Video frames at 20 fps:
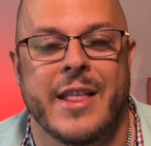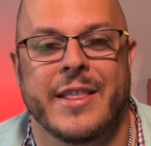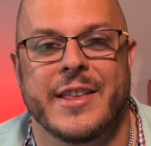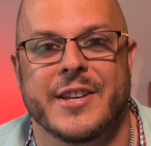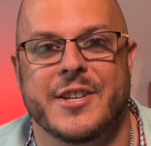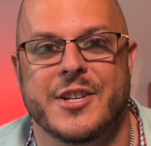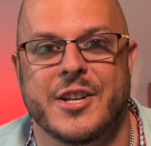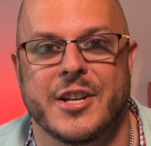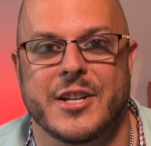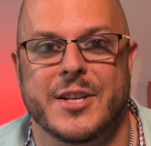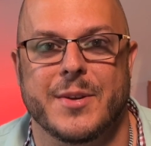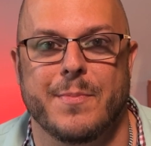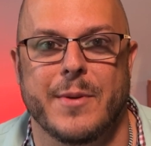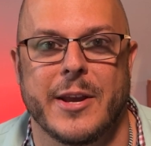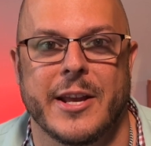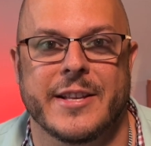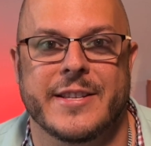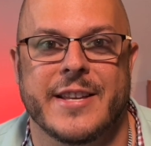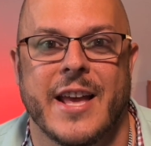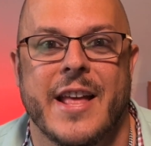This just
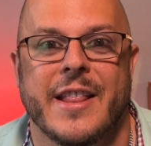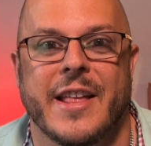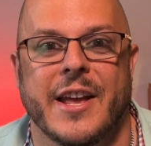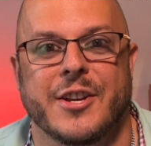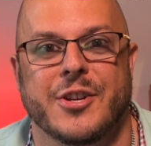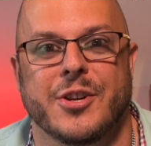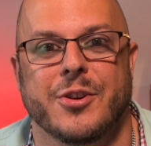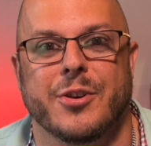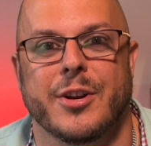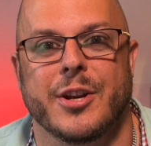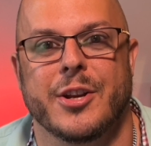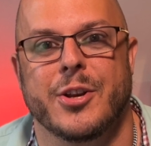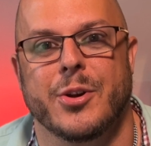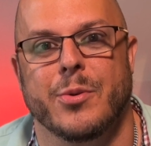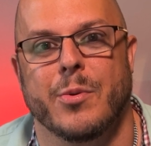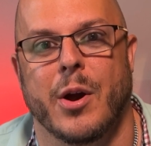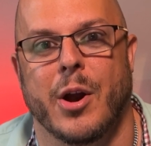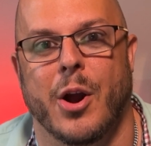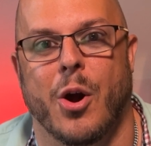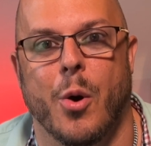means that you can
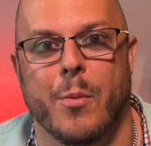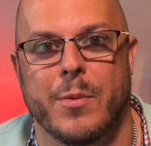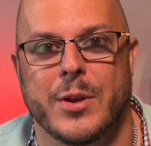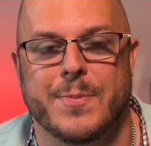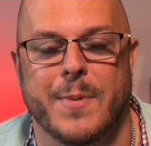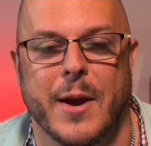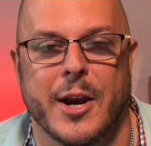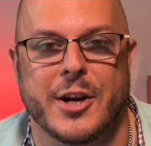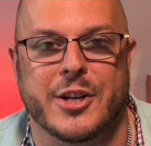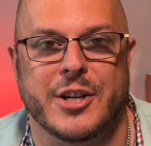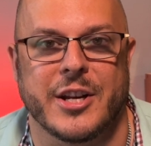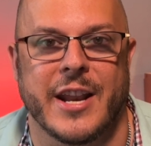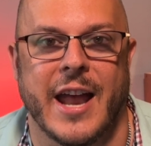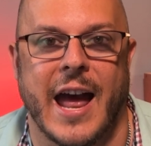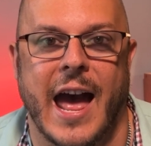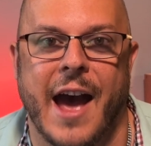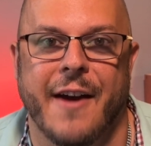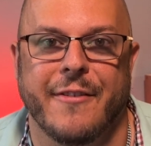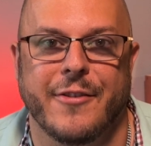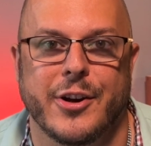do a home inspection
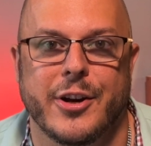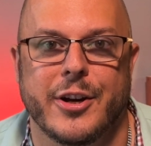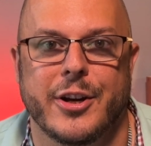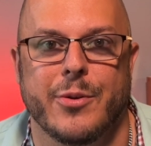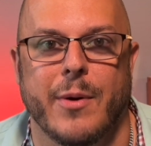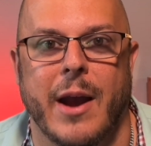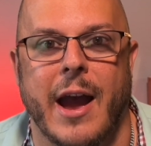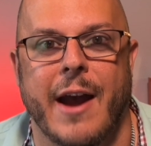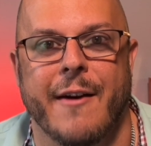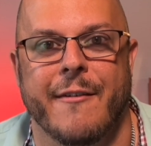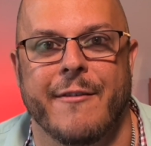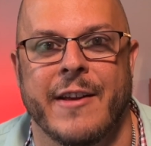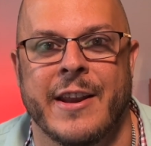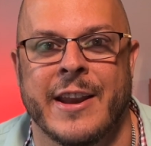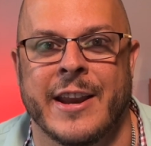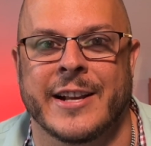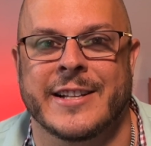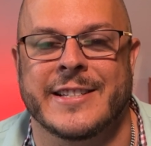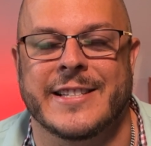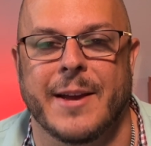after you have an
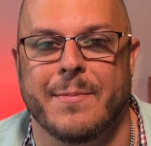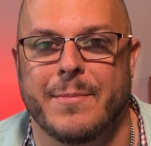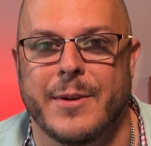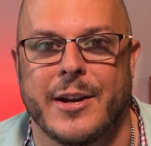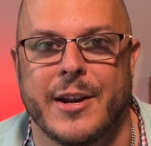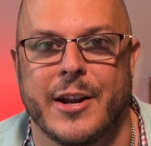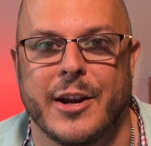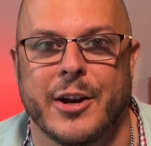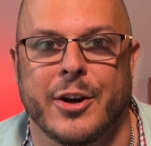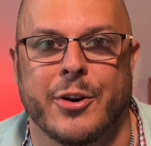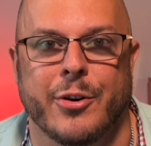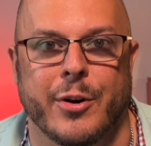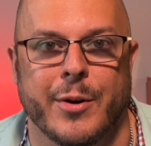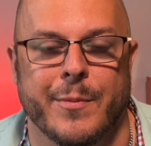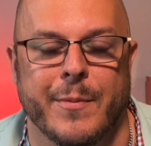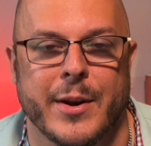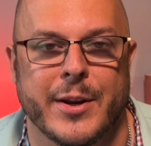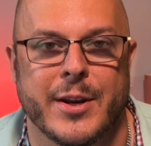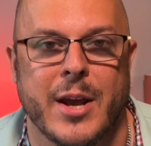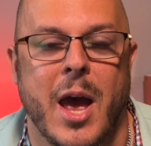accepted
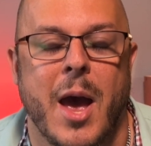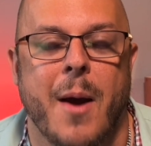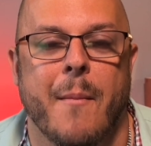agreement,